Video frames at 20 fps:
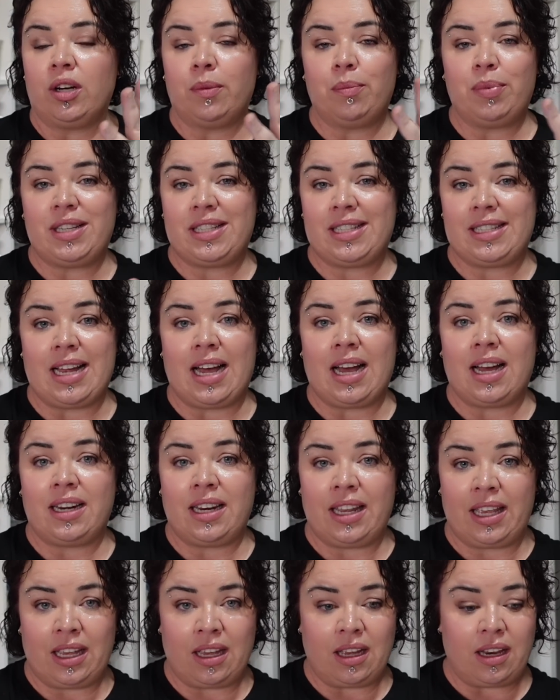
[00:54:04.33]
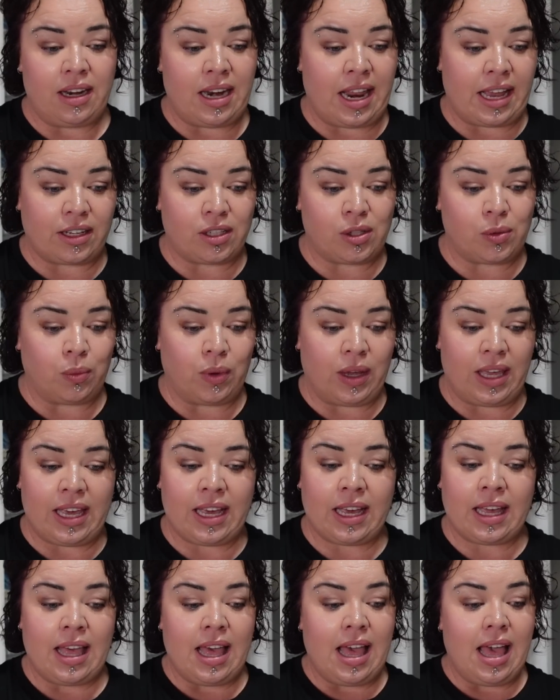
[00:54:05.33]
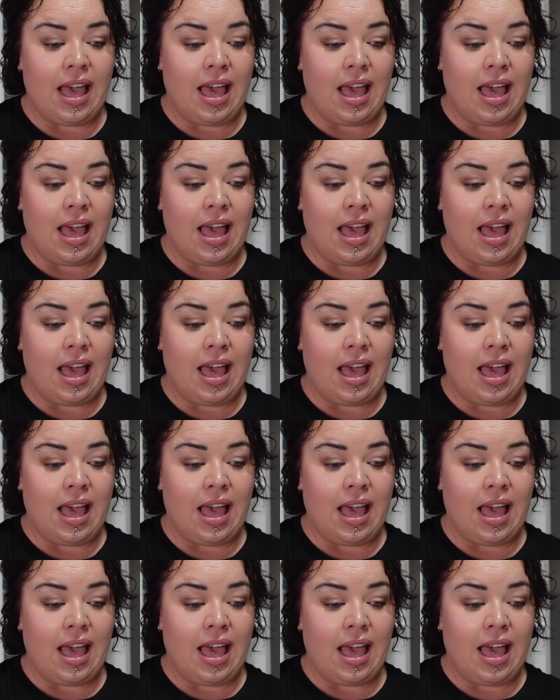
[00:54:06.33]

to be starting next week.